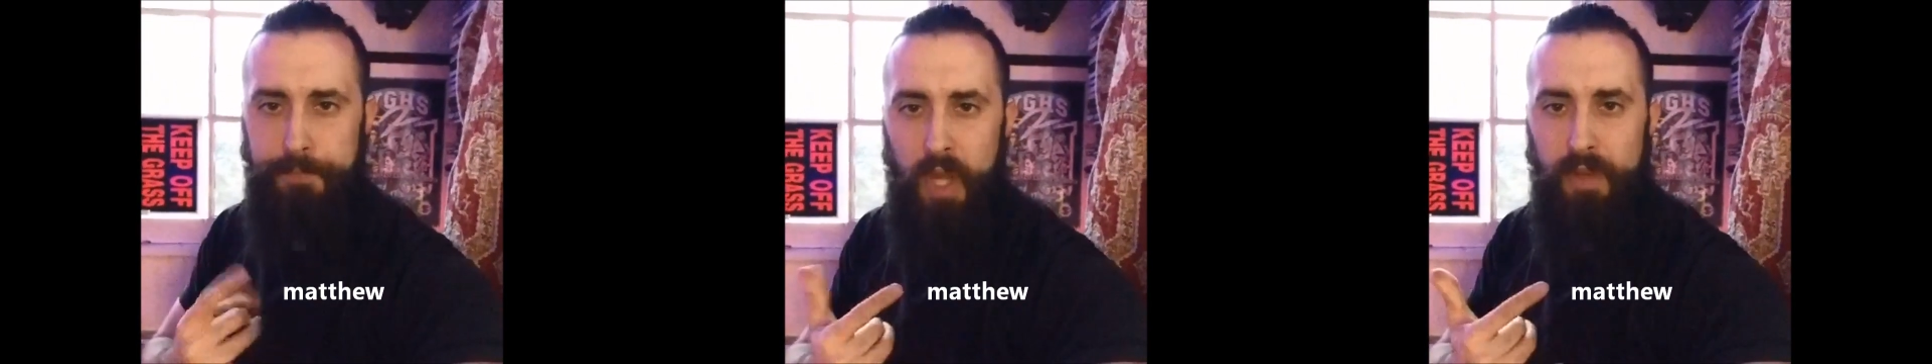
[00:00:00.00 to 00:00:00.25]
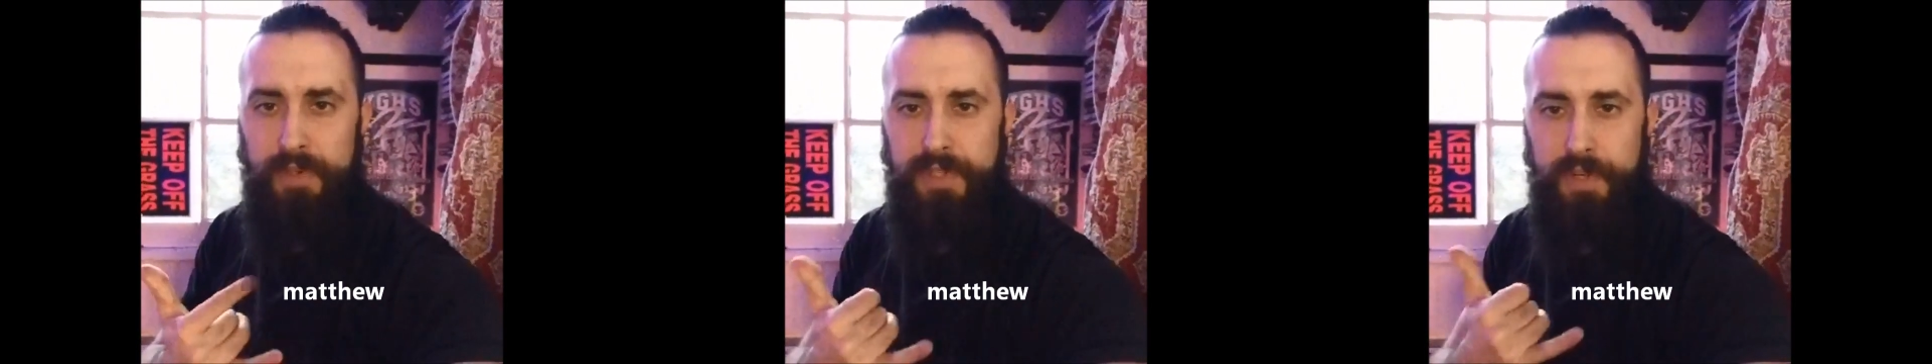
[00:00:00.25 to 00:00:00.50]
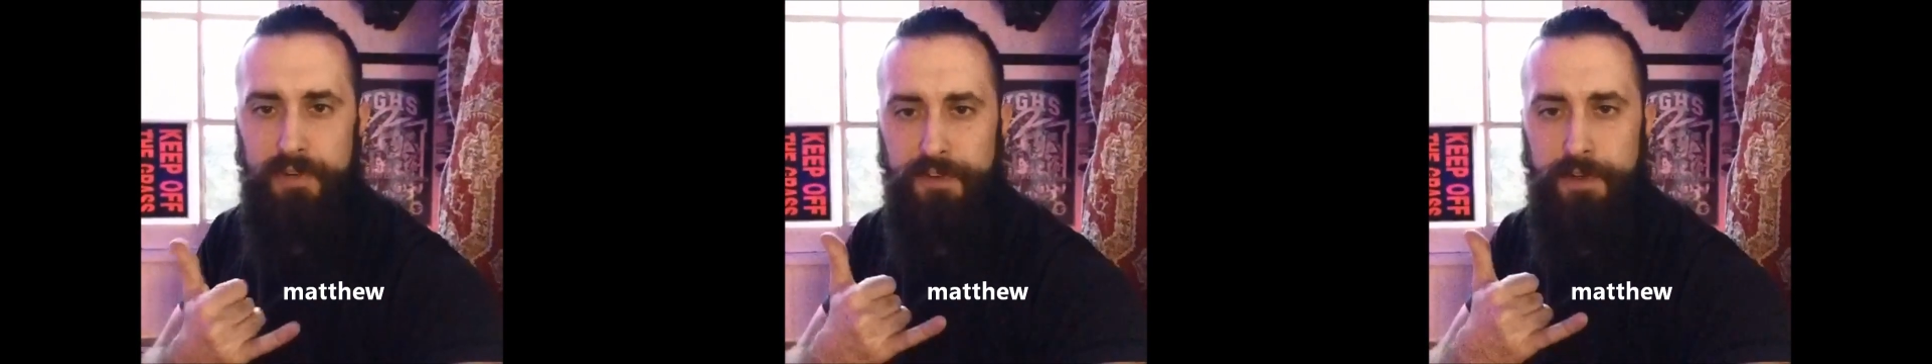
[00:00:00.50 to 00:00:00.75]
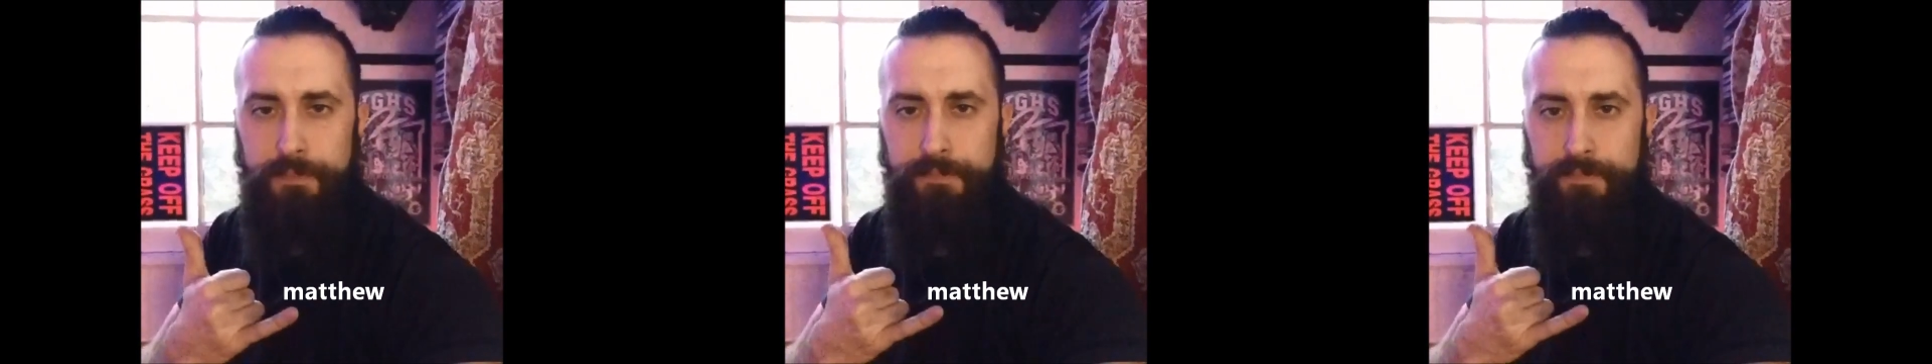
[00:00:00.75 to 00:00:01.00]
Not to the
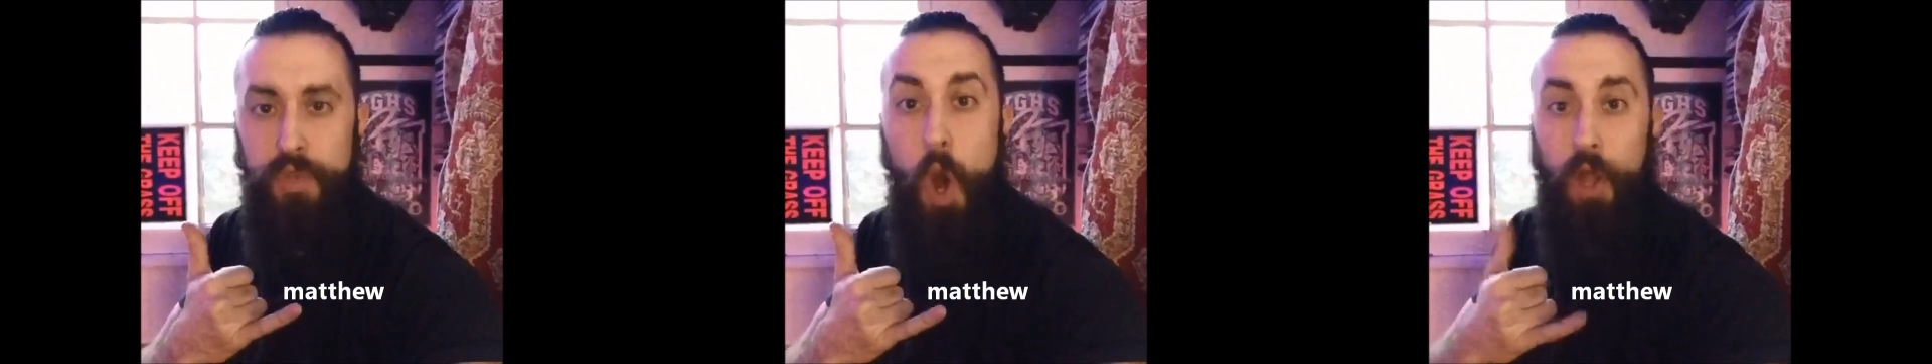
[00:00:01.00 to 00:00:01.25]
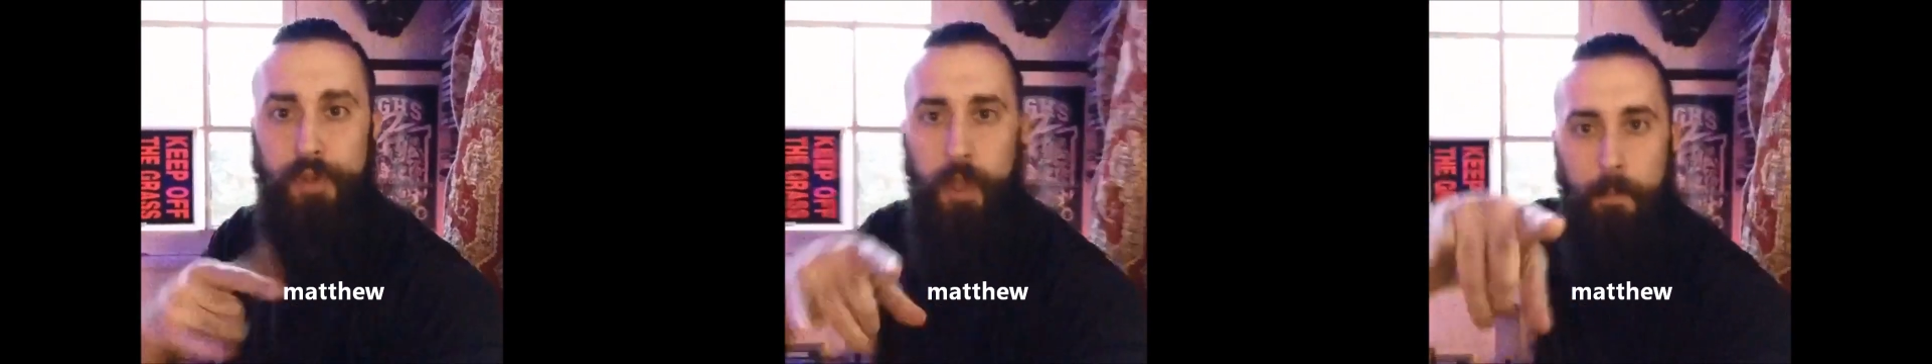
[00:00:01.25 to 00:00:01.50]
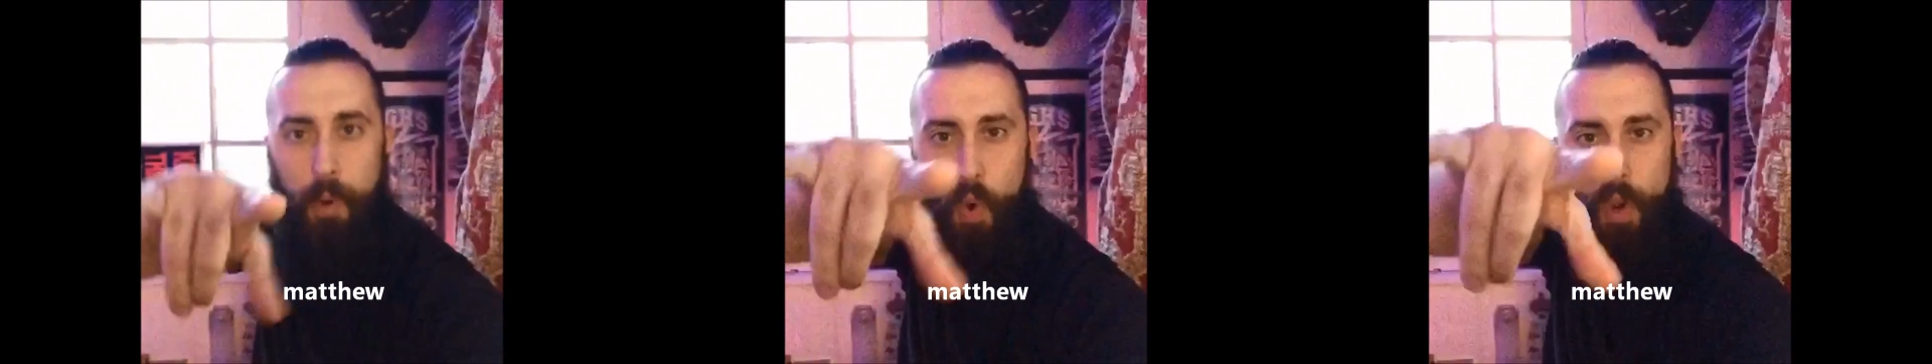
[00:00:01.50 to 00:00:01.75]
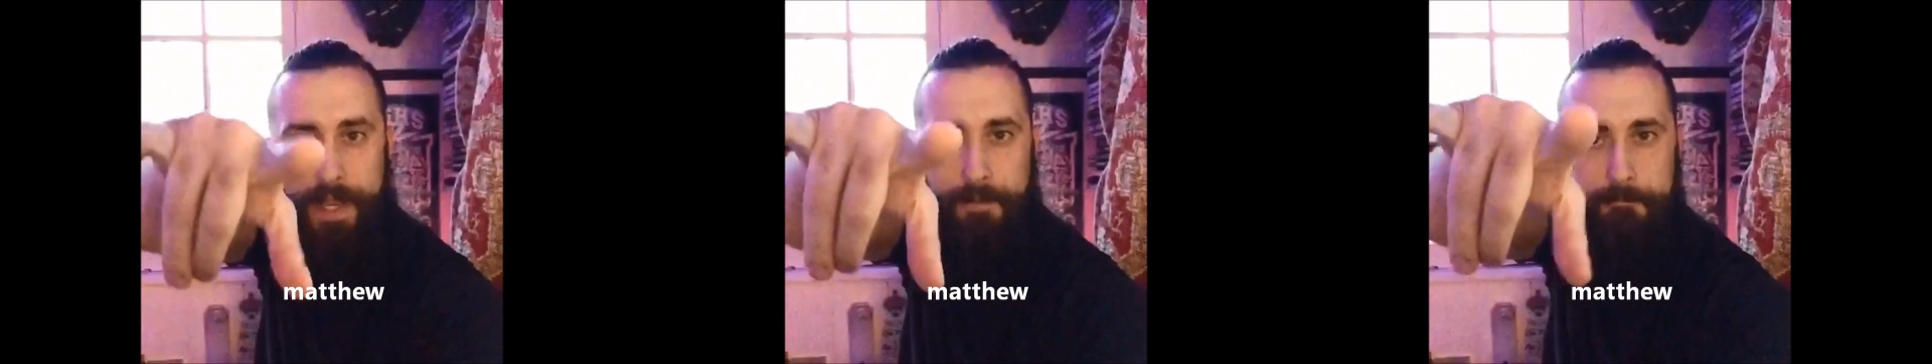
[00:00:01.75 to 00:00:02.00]
surfer. No, I'll do the
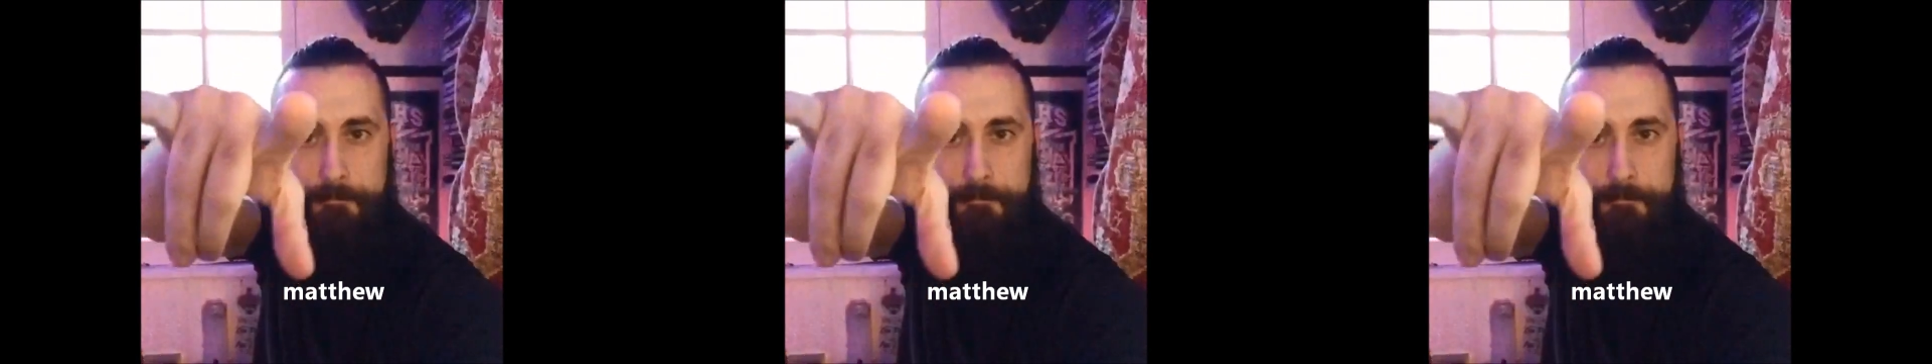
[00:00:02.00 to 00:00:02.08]
point.